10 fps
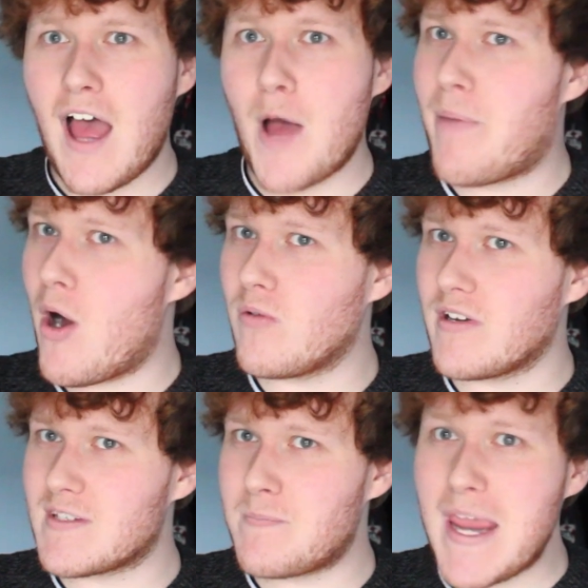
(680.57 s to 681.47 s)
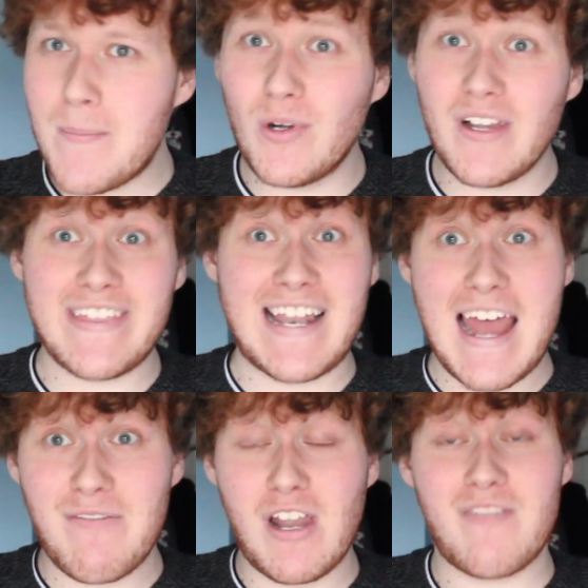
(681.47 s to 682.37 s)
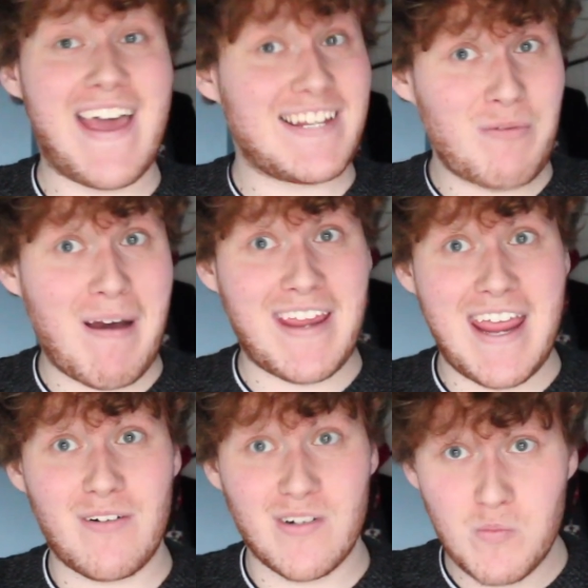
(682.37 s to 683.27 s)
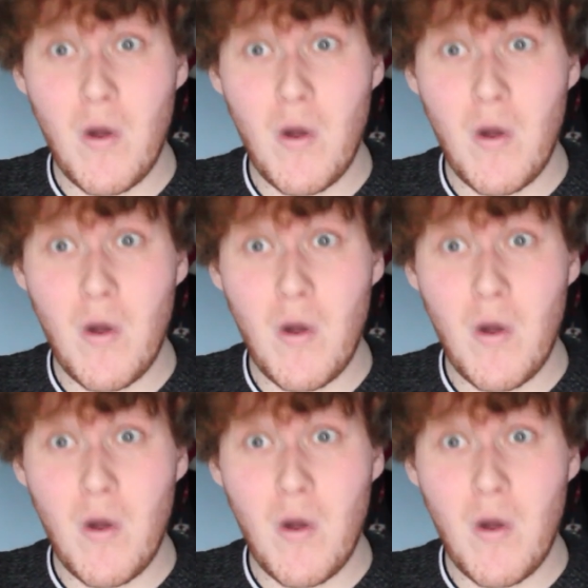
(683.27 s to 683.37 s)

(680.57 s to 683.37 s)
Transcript: opponents, people at the level of S-rank heroes.